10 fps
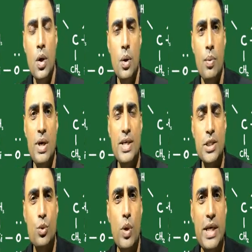Well, it
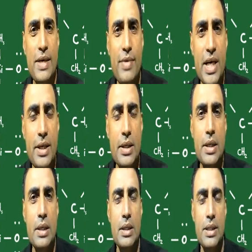is quite evident
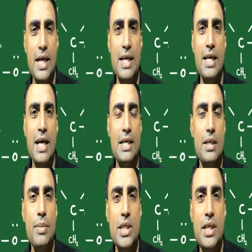that an
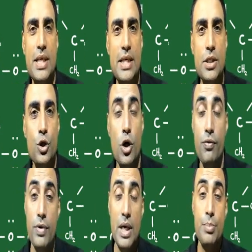atom has a tendency
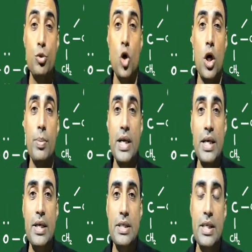of absorbing
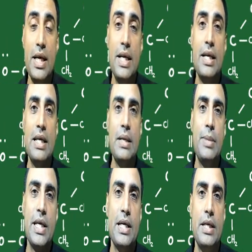energy and
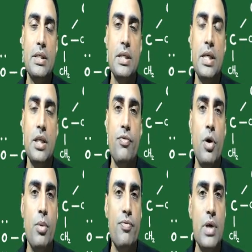re-emitting energy in the
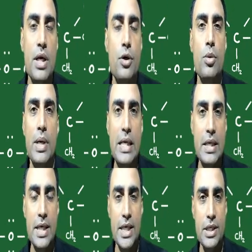form of
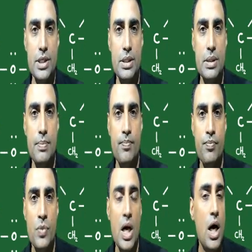electromagnetic radiation.
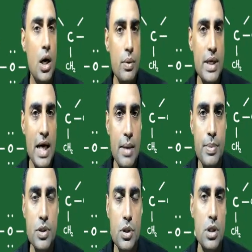How it
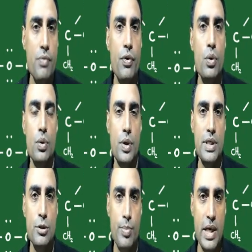happens, Rutherford could not
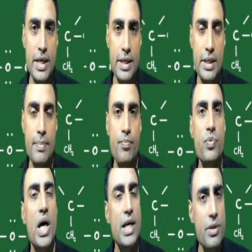explain it.
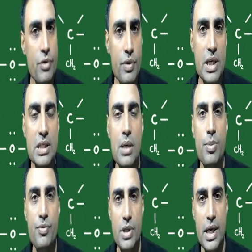I give you one
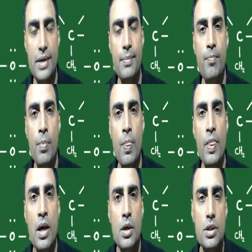example for that.
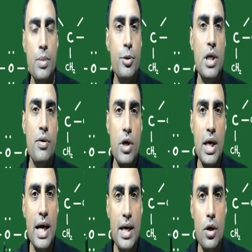Suppose I have got
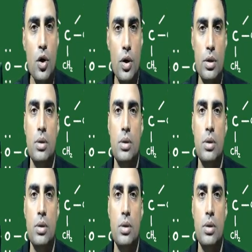an iron rod